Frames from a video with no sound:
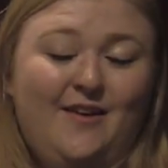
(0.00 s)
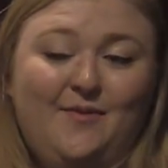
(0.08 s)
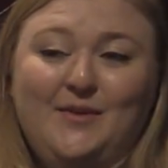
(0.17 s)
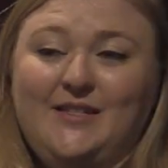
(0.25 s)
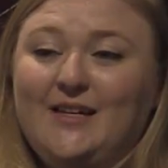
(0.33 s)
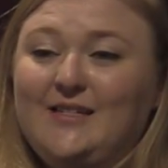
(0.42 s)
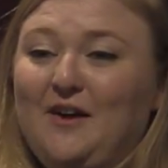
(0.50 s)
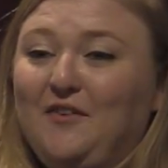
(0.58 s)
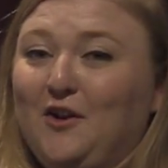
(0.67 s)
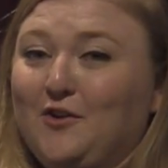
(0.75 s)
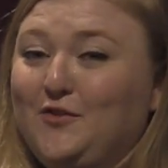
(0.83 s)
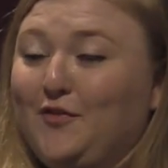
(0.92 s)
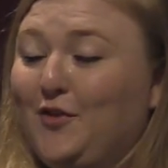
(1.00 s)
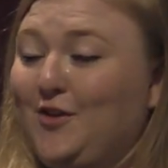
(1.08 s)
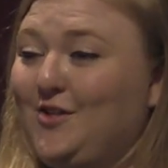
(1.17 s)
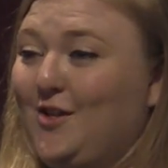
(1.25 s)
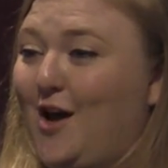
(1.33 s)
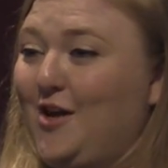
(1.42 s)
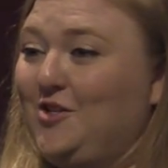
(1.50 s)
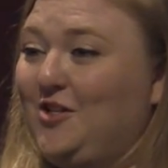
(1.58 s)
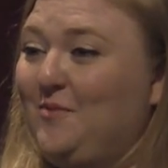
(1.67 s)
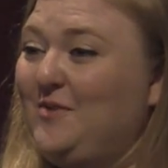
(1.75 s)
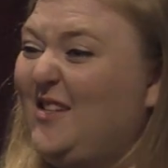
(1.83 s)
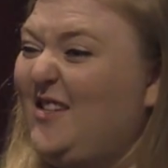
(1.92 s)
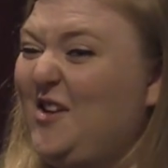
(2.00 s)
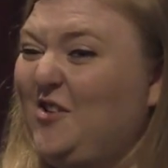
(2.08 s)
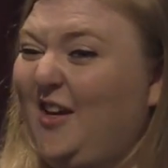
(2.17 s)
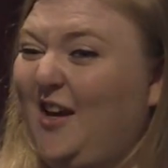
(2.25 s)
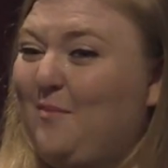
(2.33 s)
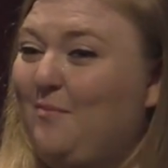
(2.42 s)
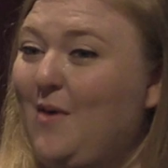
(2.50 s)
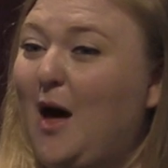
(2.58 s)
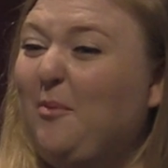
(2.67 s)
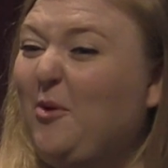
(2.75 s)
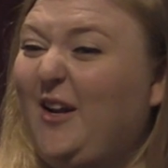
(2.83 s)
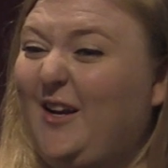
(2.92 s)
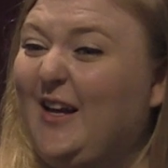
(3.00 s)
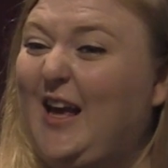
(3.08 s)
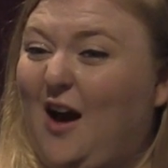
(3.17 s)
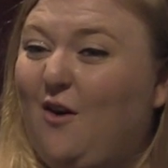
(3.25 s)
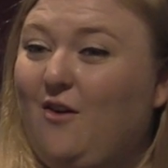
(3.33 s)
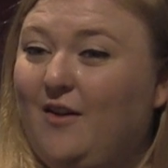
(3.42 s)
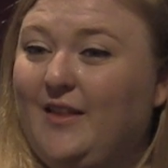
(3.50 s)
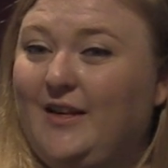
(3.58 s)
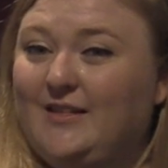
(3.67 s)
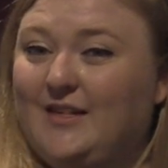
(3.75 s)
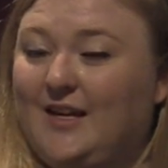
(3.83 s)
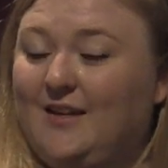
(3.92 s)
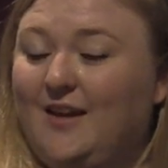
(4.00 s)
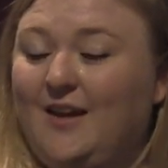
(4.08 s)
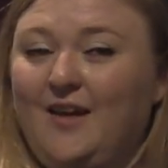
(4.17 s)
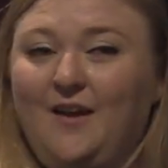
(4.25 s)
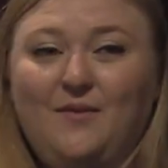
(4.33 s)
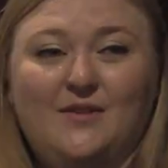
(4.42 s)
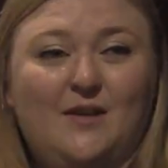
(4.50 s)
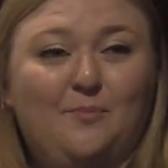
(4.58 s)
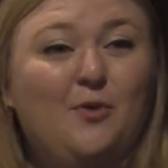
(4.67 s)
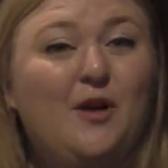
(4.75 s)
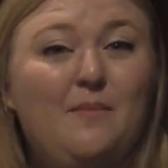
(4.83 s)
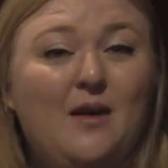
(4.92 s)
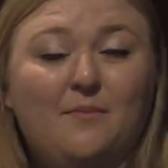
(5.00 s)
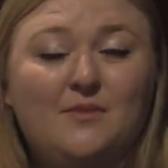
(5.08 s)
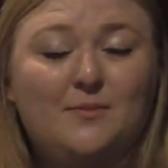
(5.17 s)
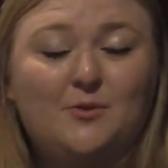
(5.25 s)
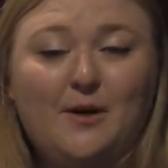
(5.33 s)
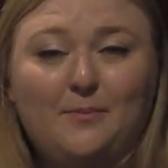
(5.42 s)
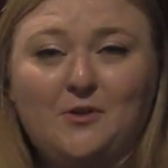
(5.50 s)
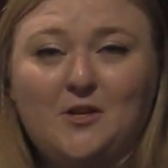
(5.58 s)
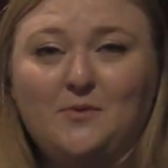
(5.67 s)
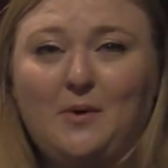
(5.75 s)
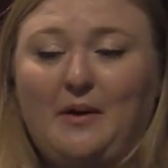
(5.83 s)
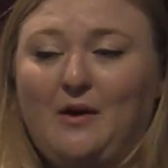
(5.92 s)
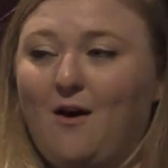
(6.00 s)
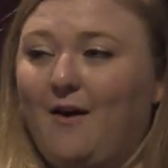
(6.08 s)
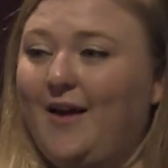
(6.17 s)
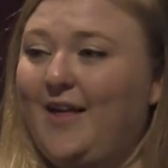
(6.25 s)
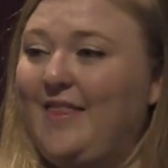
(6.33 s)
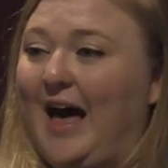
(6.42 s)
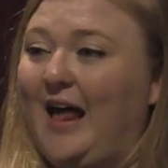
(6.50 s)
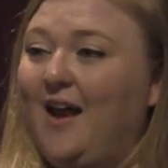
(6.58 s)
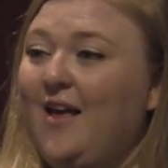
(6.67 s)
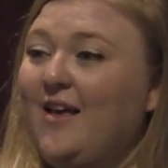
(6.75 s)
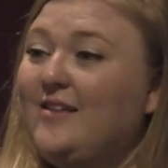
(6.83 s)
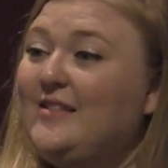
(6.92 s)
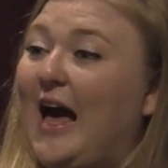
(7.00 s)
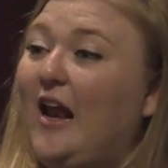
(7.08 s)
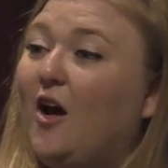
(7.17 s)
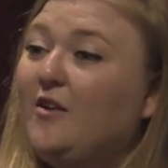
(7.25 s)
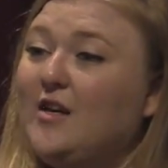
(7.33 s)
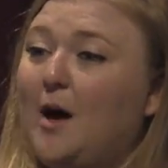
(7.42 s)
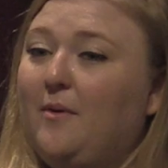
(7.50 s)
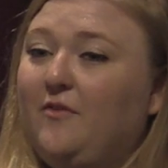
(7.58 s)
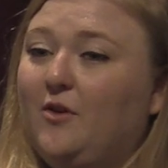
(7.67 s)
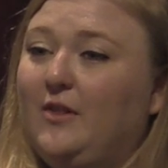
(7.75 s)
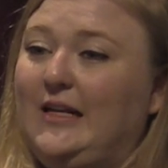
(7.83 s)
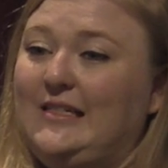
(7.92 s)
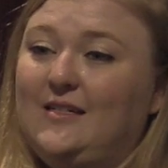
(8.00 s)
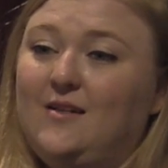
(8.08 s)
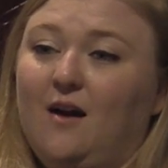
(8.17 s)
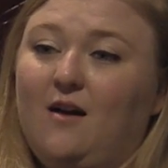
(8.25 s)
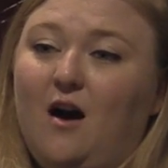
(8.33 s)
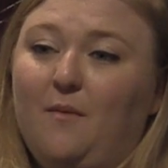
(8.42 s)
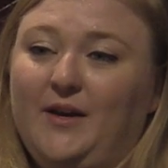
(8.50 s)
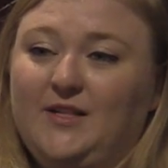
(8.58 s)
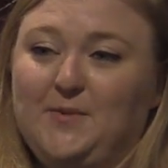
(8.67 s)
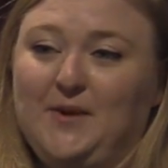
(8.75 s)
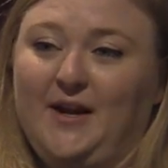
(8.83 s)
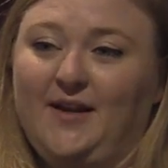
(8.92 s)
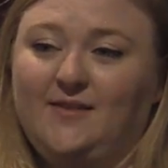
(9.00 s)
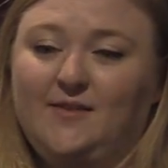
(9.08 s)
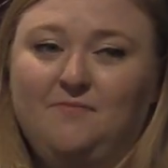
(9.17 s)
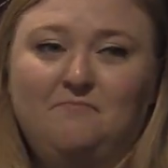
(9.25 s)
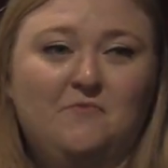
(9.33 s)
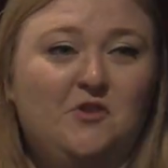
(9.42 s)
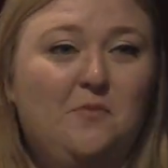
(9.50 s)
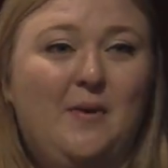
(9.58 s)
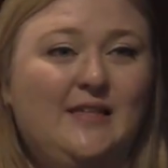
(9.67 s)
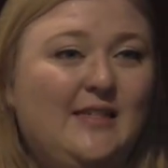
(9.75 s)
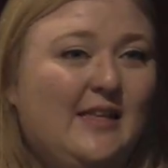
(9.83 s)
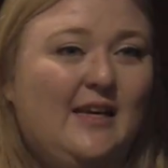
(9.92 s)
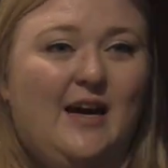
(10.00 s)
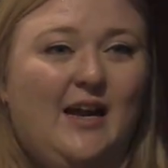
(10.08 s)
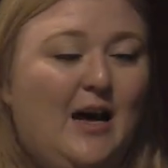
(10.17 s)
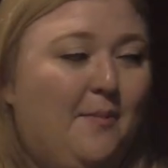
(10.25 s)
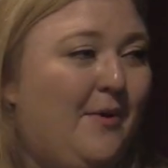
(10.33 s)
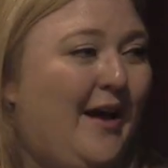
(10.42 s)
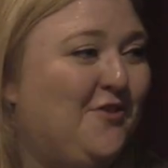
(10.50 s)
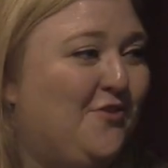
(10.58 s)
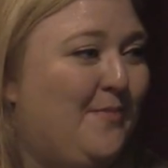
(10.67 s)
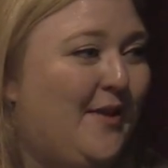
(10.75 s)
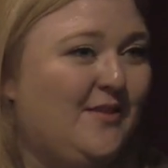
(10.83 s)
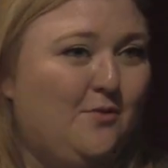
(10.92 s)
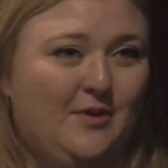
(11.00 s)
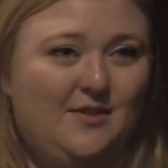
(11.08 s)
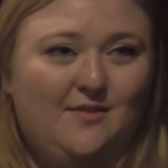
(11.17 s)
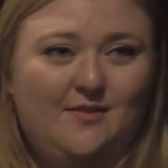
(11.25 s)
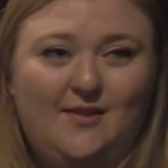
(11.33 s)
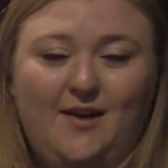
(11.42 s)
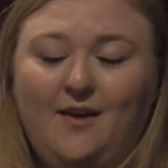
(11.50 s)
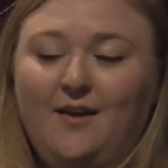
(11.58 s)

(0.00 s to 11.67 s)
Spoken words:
When Sales Navigator was first launched, it was essentially an upgraded account on LinkedIn. It was a premium subscription, is what we call it, that sat on top of your LinkedIn.com experience. So you basically got a couple extra bells and whistles.